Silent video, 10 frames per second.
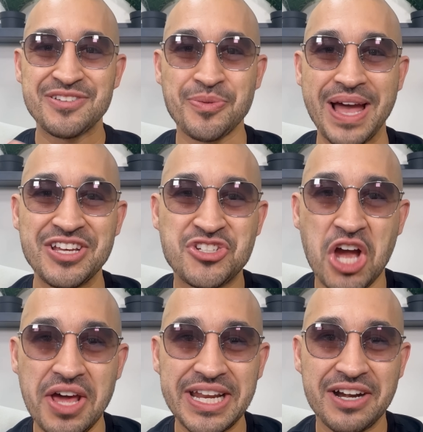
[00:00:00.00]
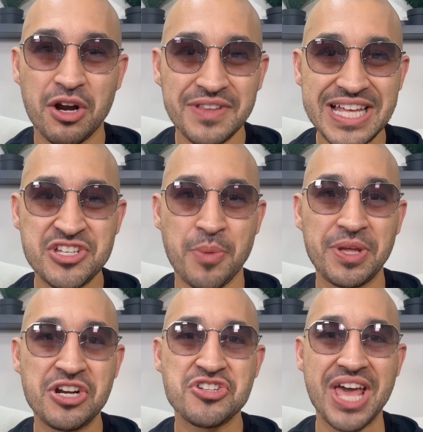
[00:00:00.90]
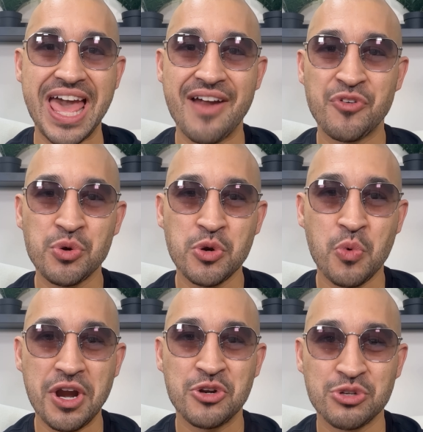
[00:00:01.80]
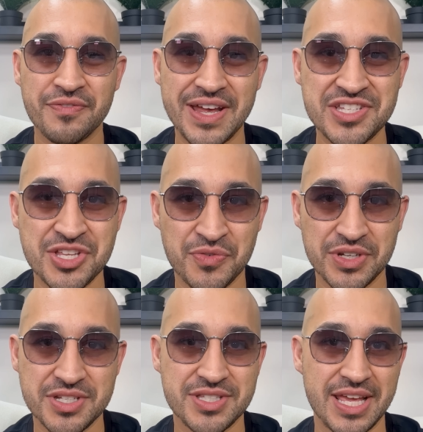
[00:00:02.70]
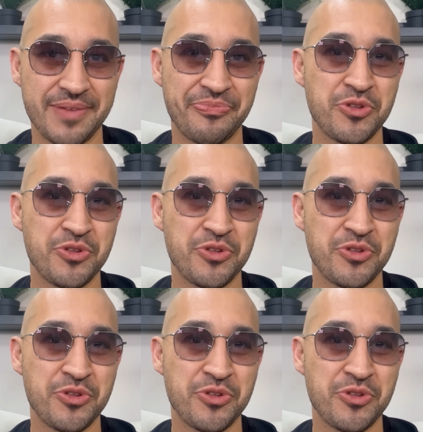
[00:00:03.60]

what's up guys? John here. Over the last couple years, everyone wanted to invest in real estate,